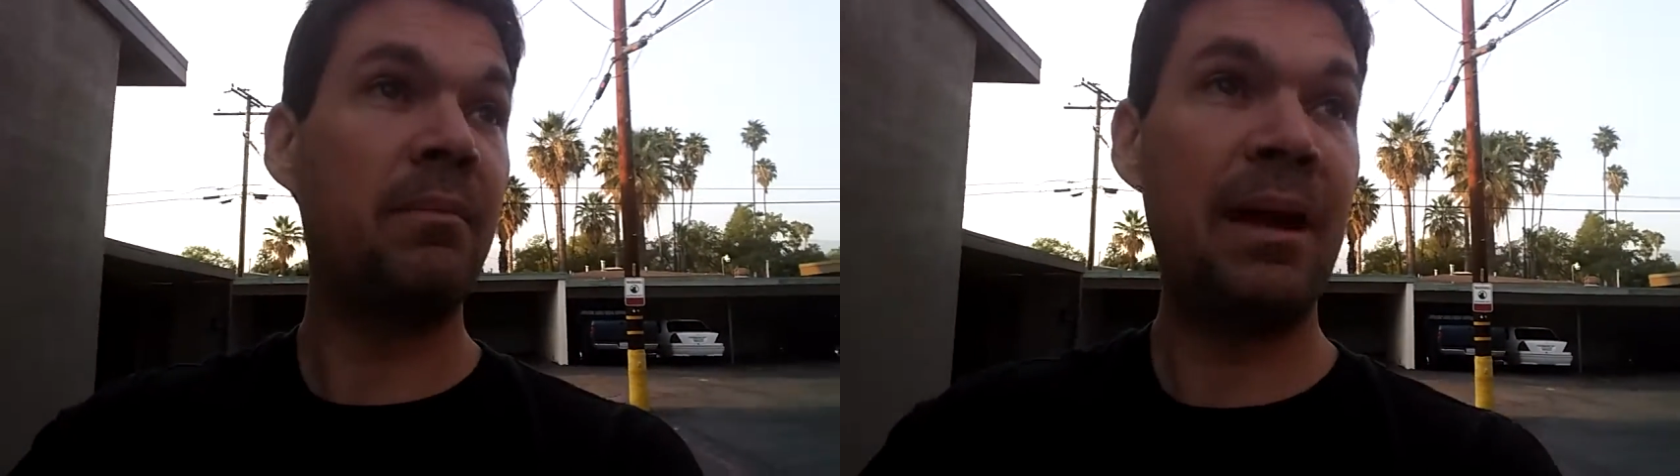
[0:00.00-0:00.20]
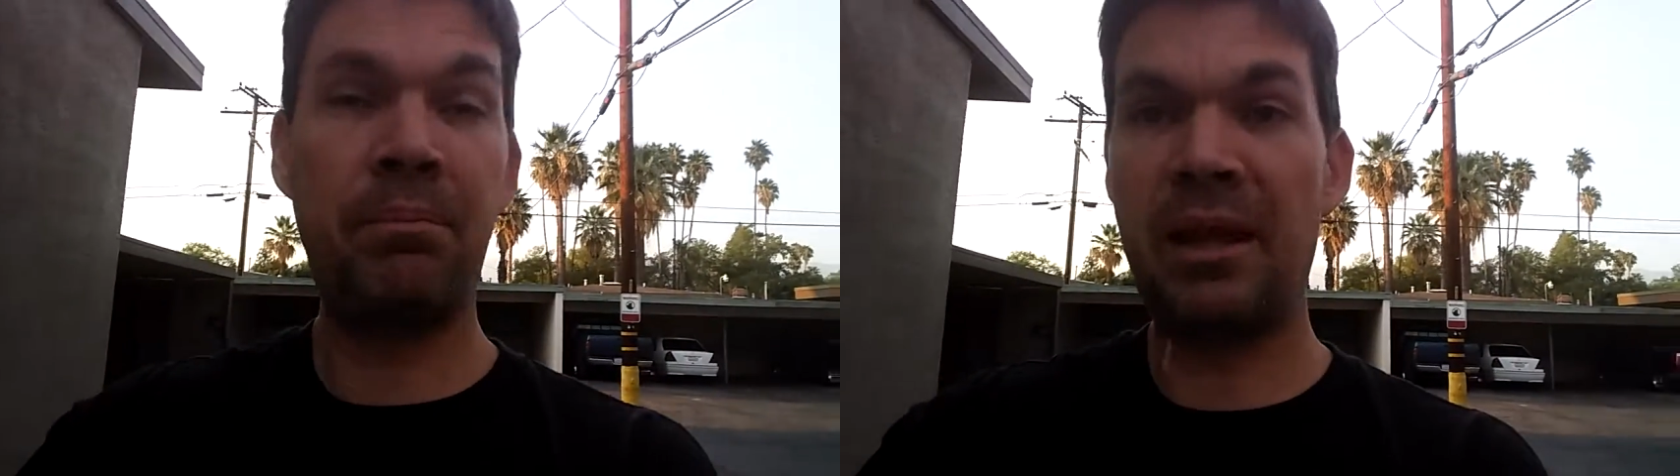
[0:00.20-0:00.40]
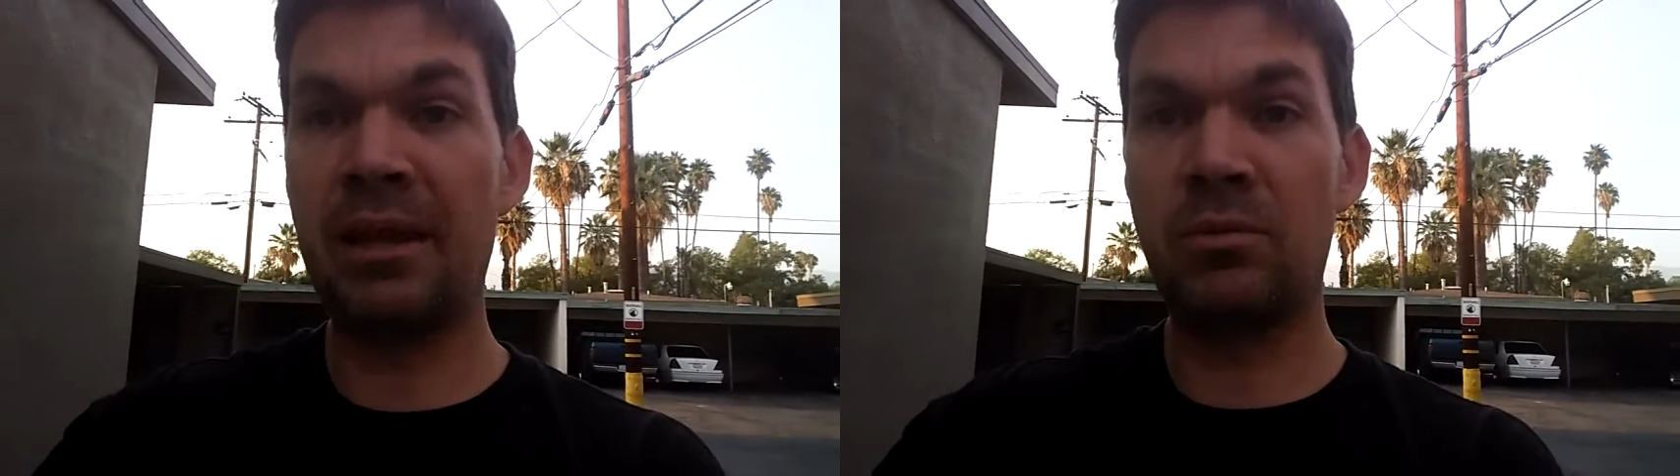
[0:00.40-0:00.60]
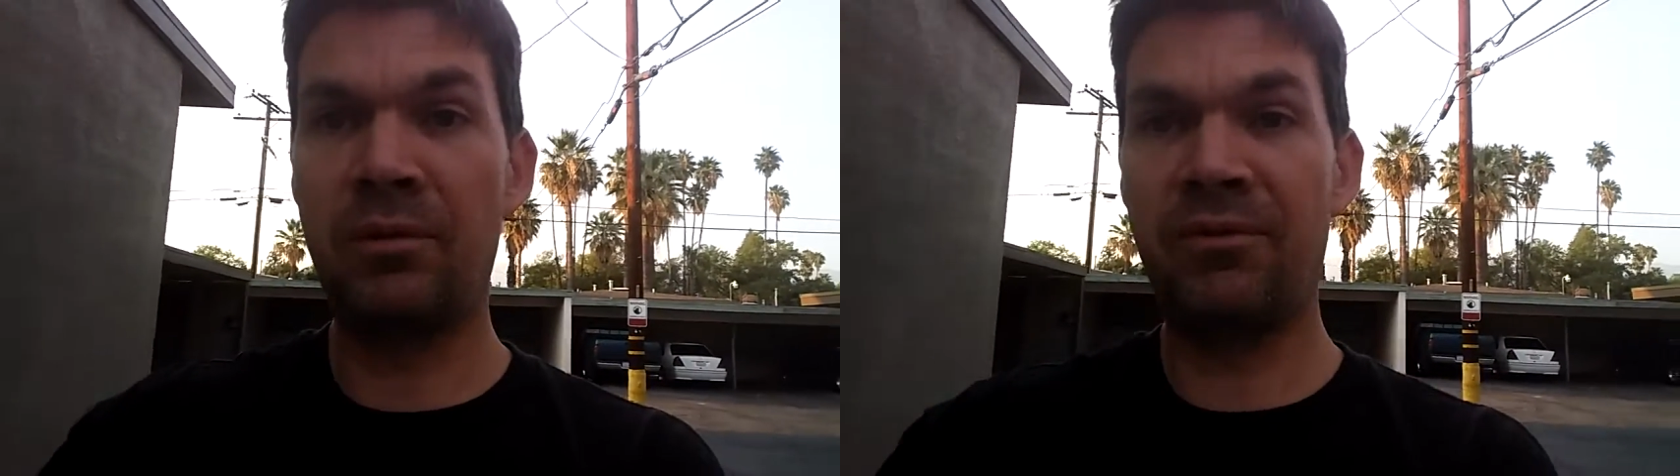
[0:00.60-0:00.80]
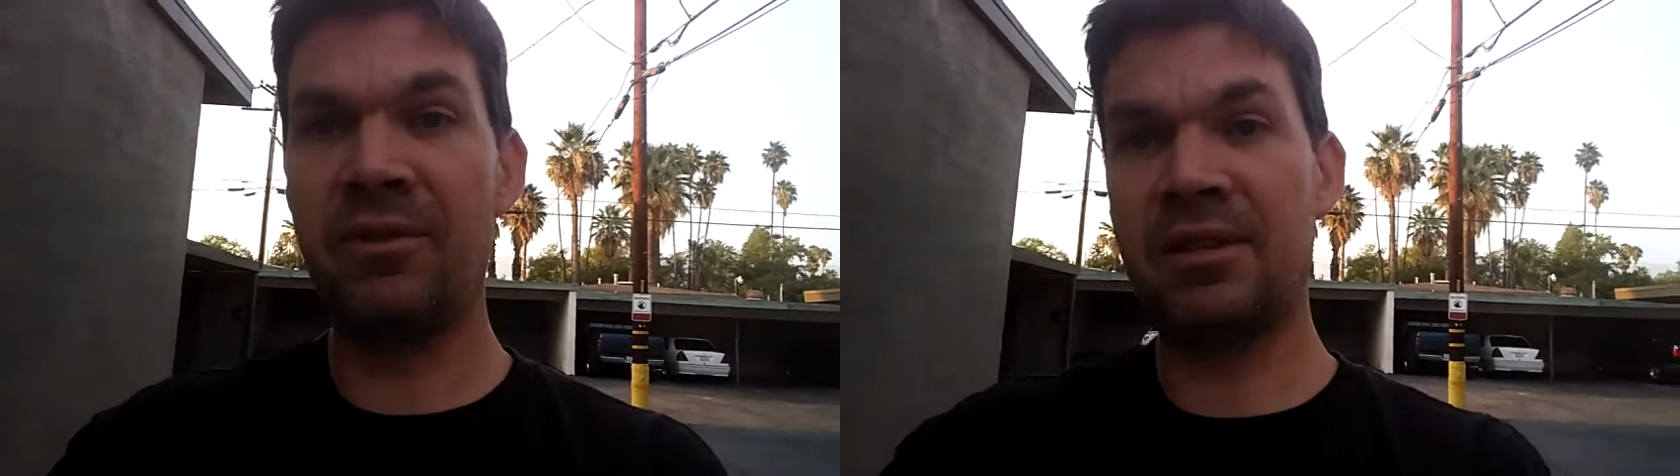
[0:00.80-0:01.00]
my plans
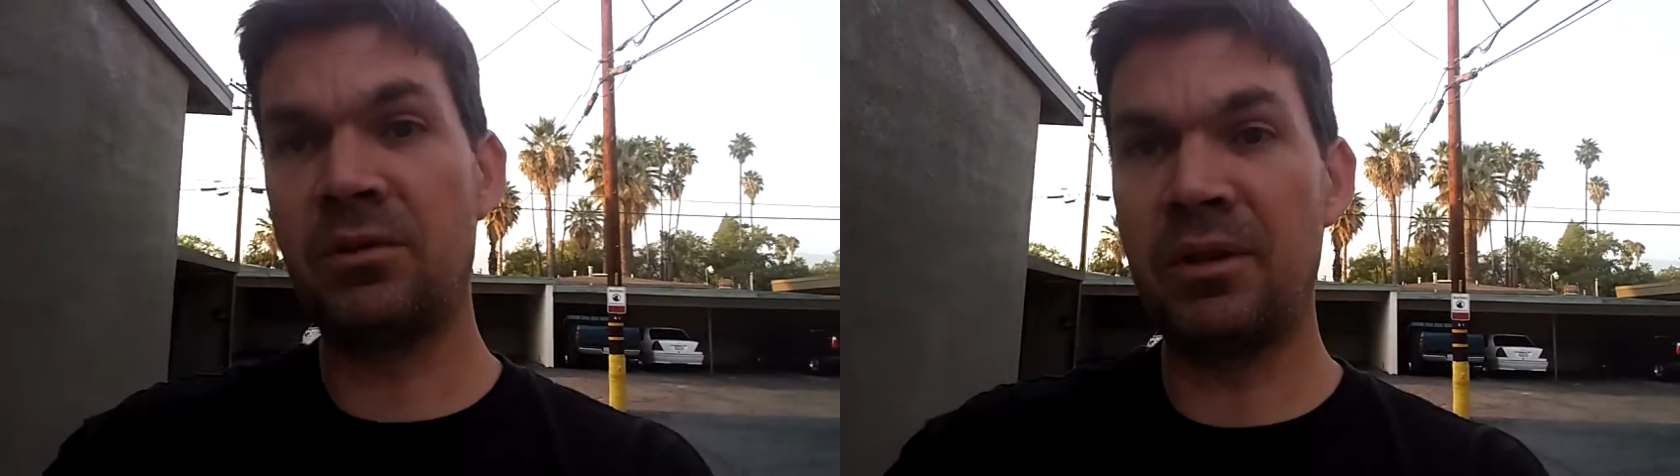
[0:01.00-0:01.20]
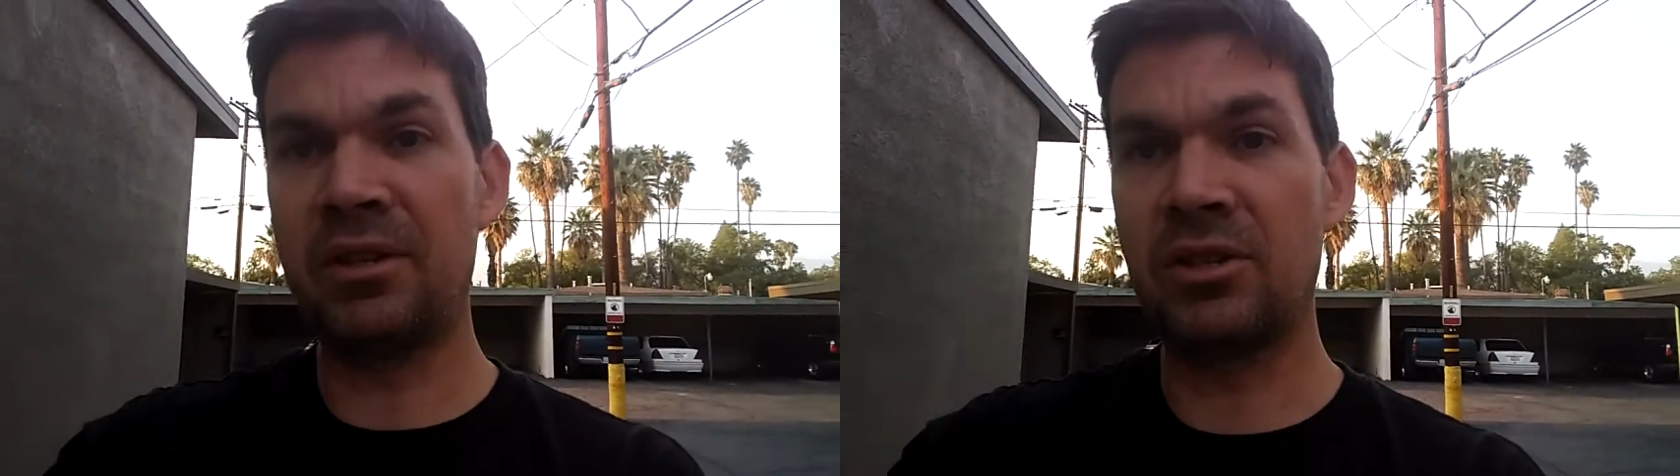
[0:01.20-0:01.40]
were for this week.